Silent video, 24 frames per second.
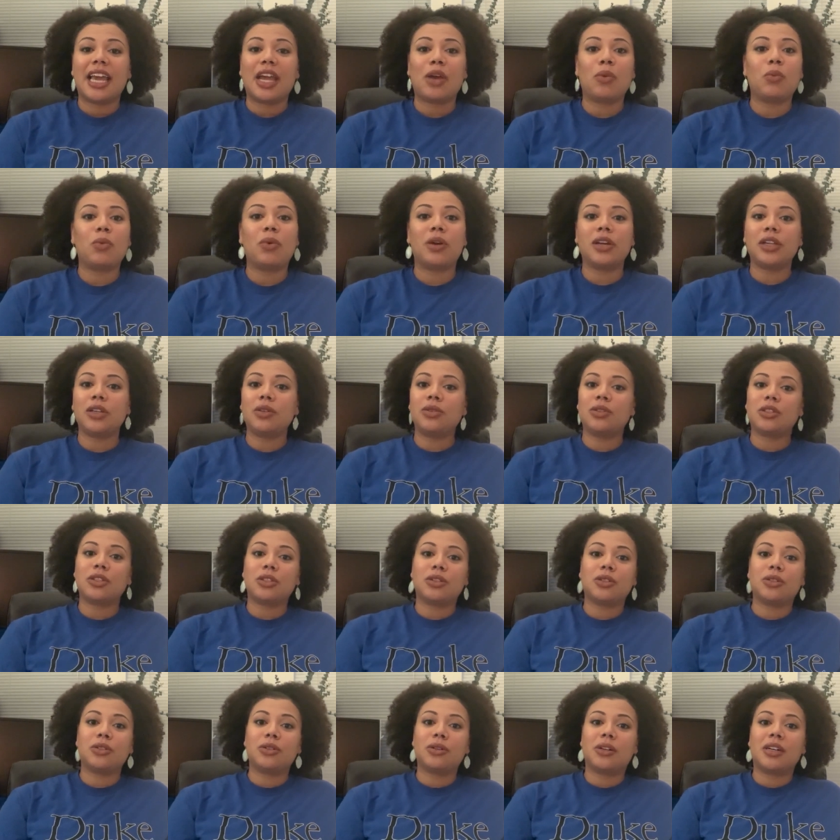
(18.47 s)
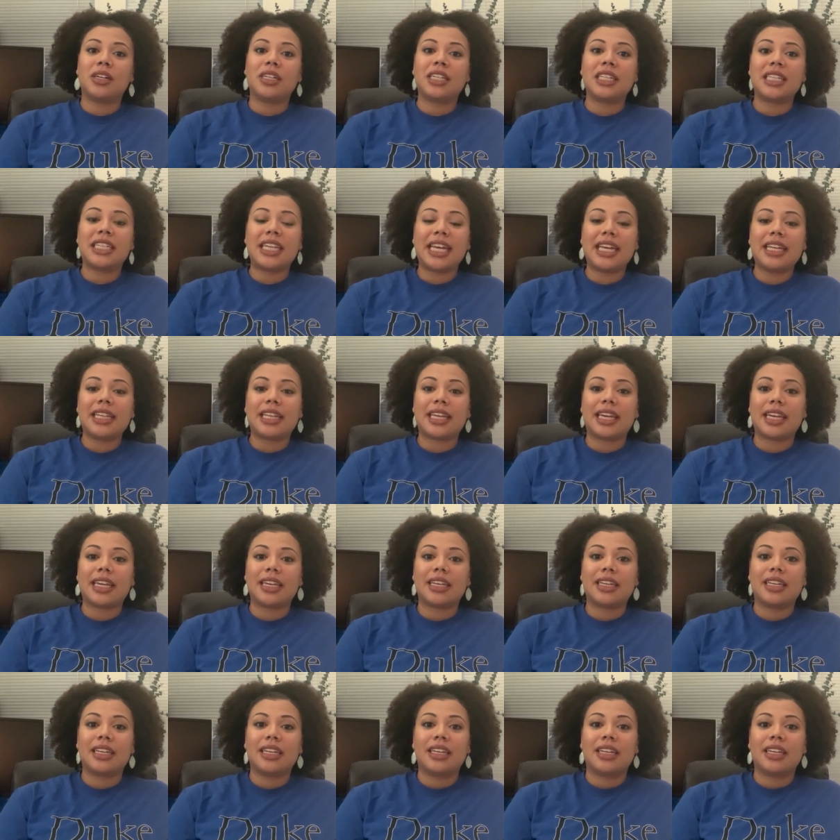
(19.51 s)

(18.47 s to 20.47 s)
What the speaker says: And what do you do on a daily?